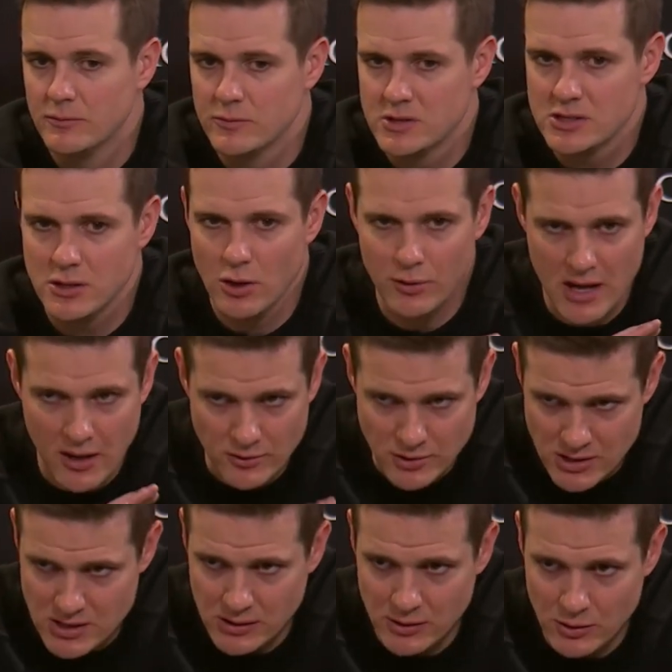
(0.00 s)
slow down
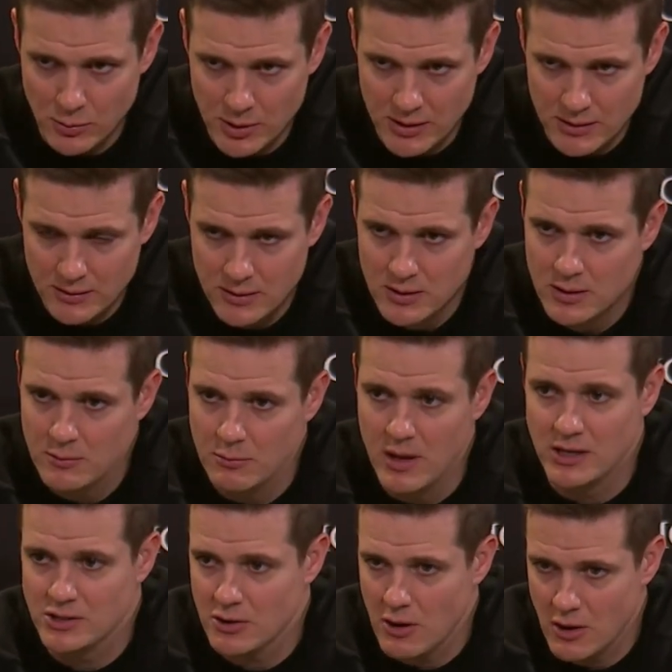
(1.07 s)
just a little bit,
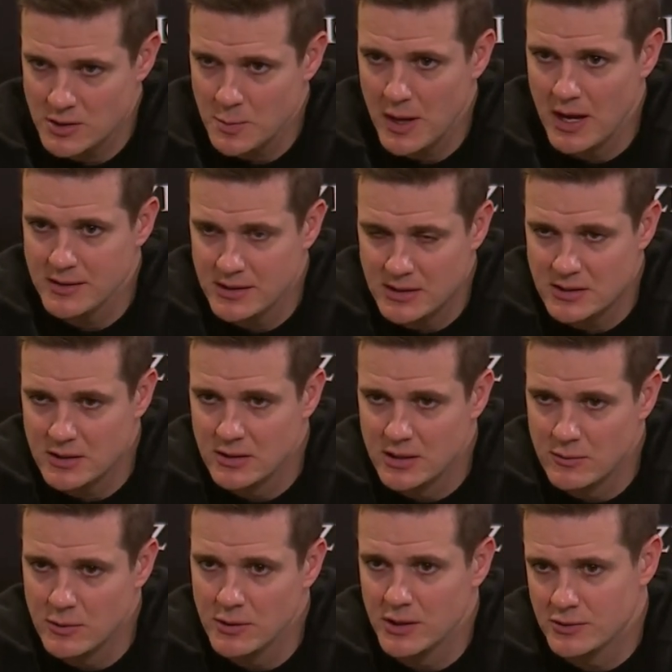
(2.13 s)
make sure our spacing's
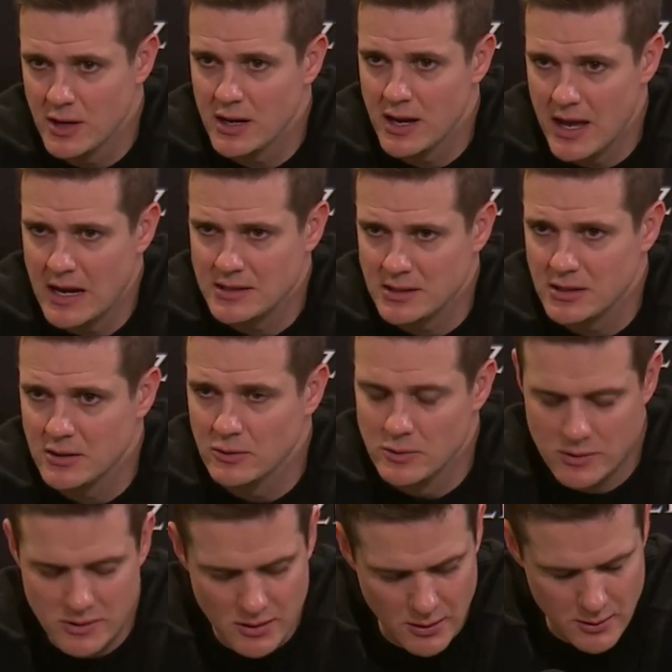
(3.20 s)
good, and really try to
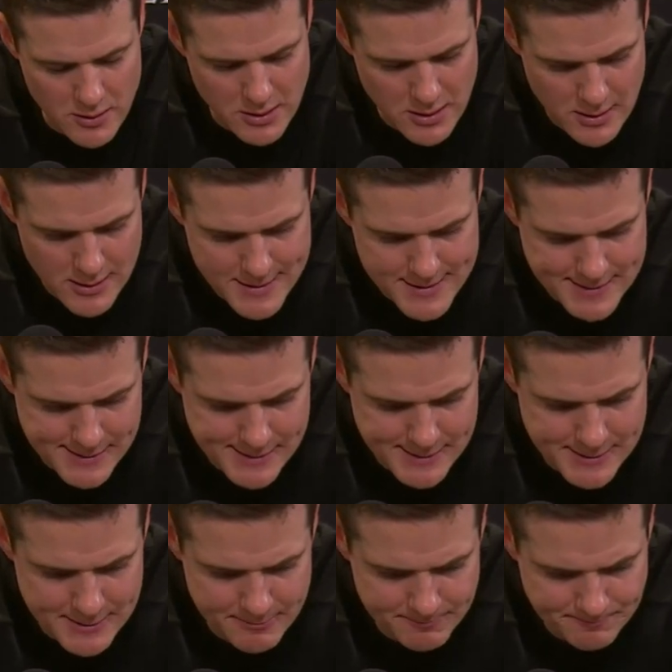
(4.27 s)
execute. So,
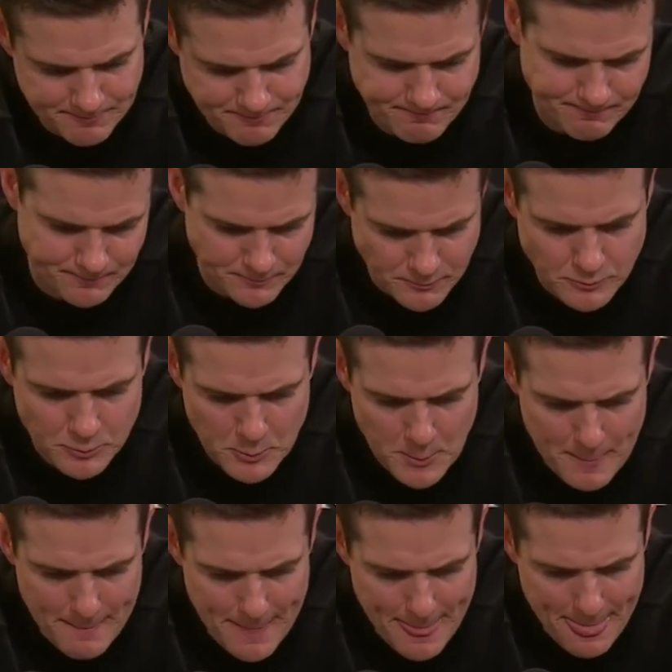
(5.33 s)

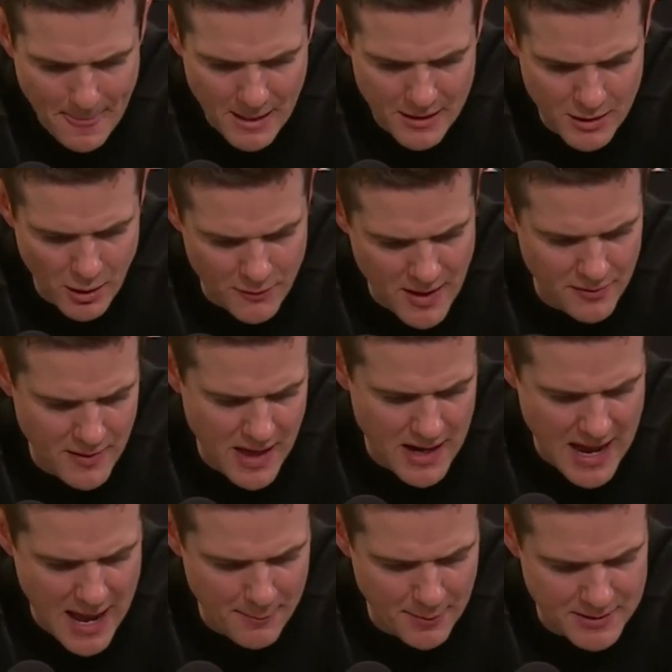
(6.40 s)

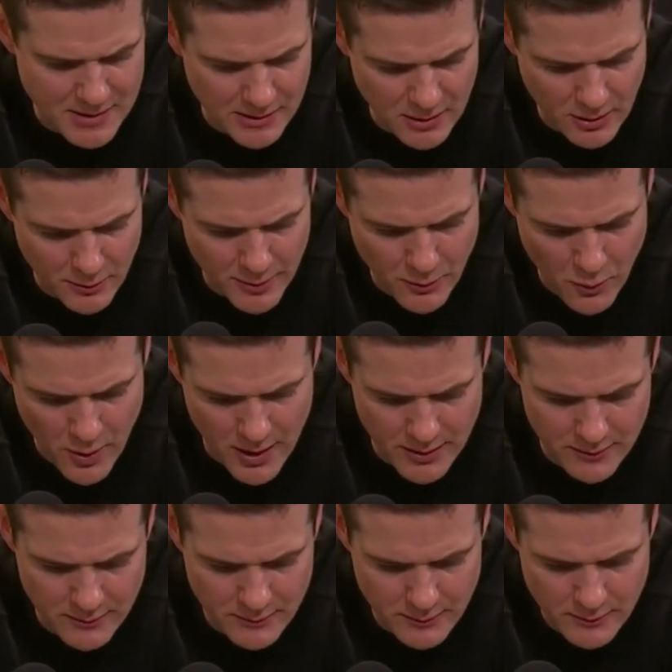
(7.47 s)
that happens a little bit
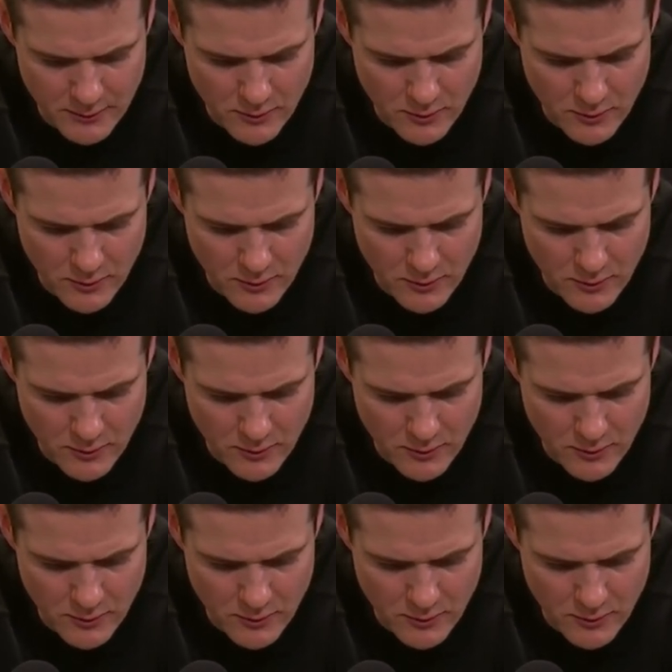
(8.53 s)
when